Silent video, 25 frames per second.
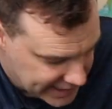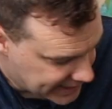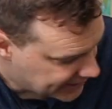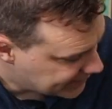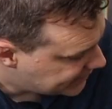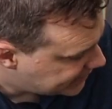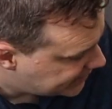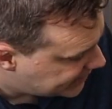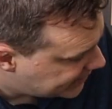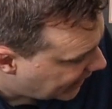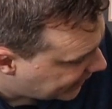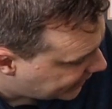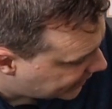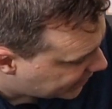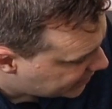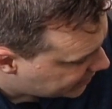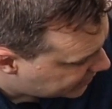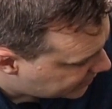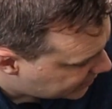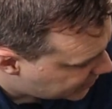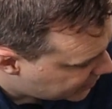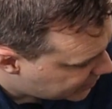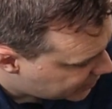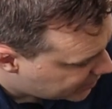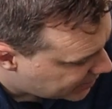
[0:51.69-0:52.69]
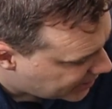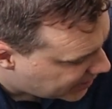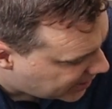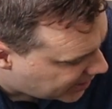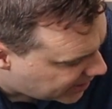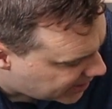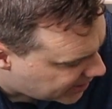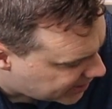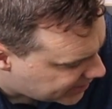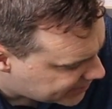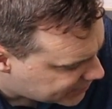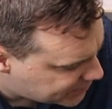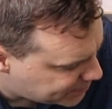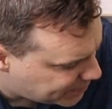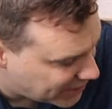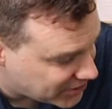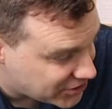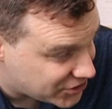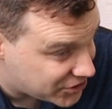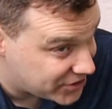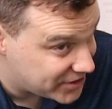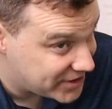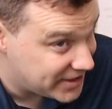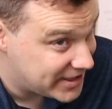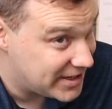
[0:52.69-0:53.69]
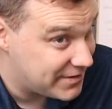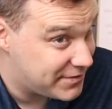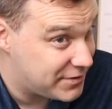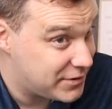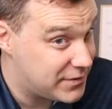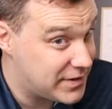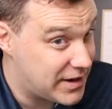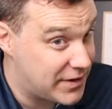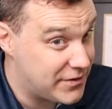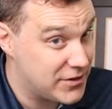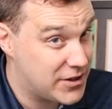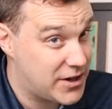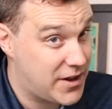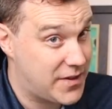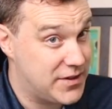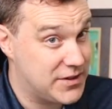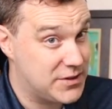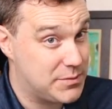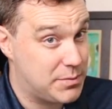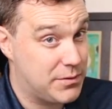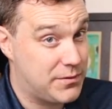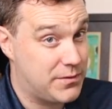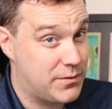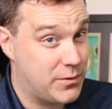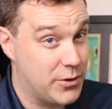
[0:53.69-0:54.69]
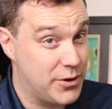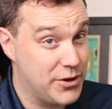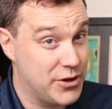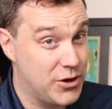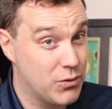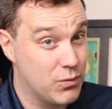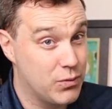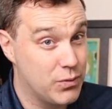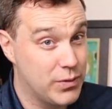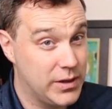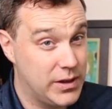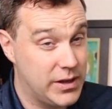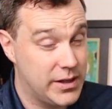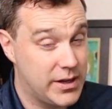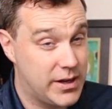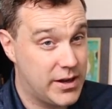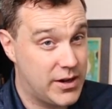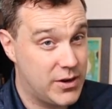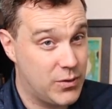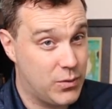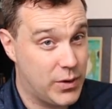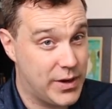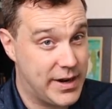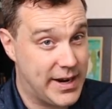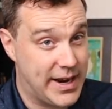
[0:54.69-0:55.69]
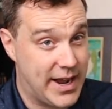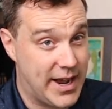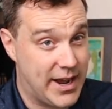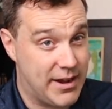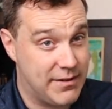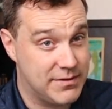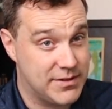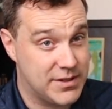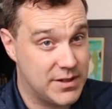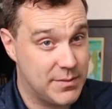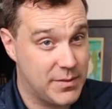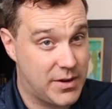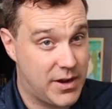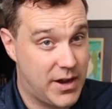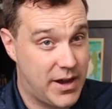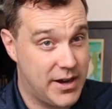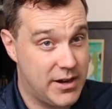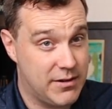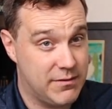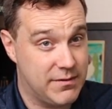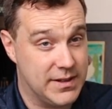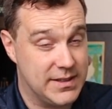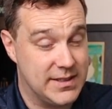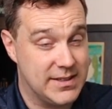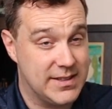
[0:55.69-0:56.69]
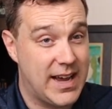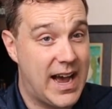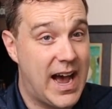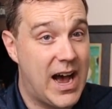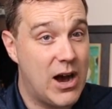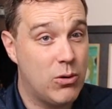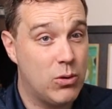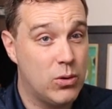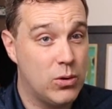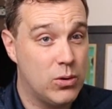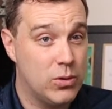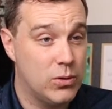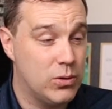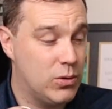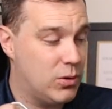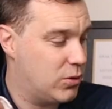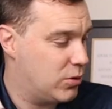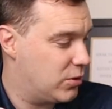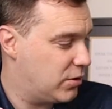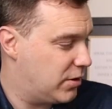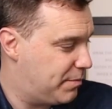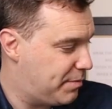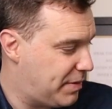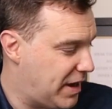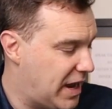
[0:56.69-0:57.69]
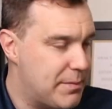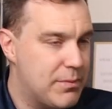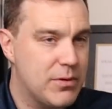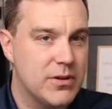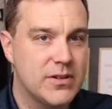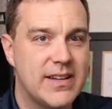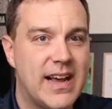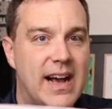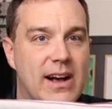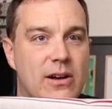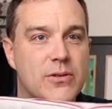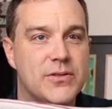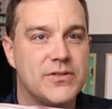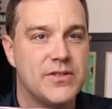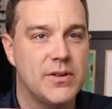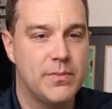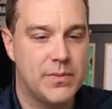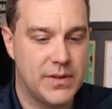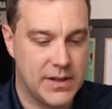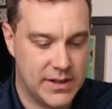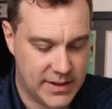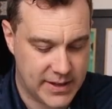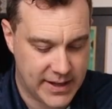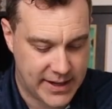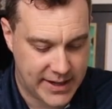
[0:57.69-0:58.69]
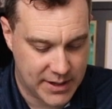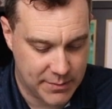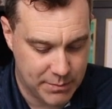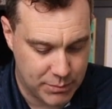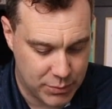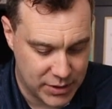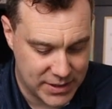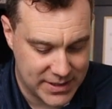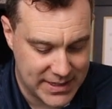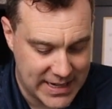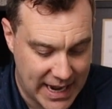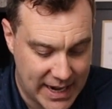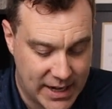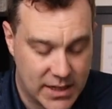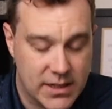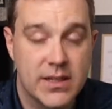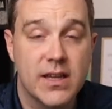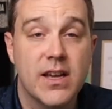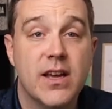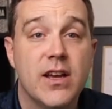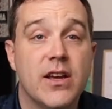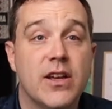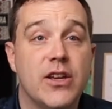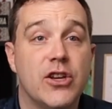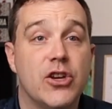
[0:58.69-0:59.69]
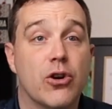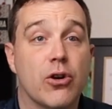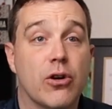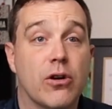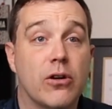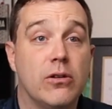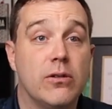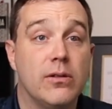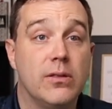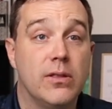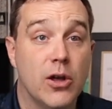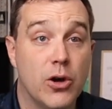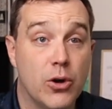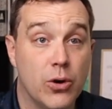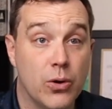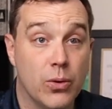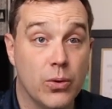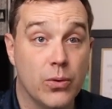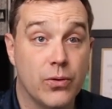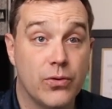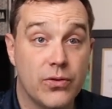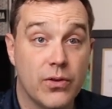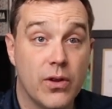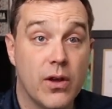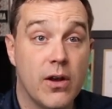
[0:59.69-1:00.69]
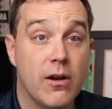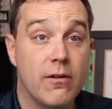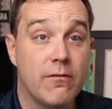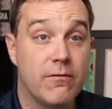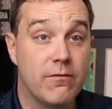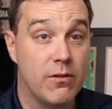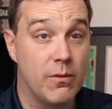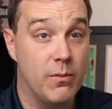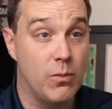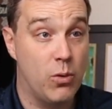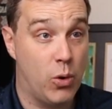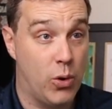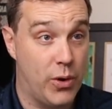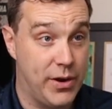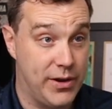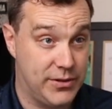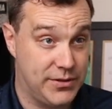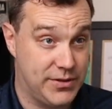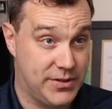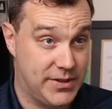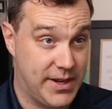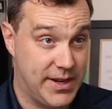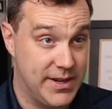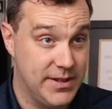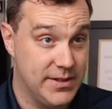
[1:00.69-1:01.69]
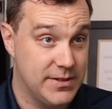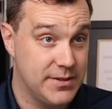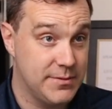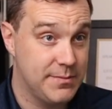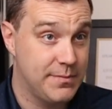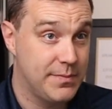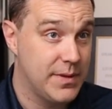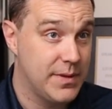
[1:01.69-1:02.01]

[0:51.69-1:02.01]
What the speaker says: Second, especially if you've never done this before, you're really gonna wanna have some kind of a towel or a paper towel, something that can protect your clothes from oil stains.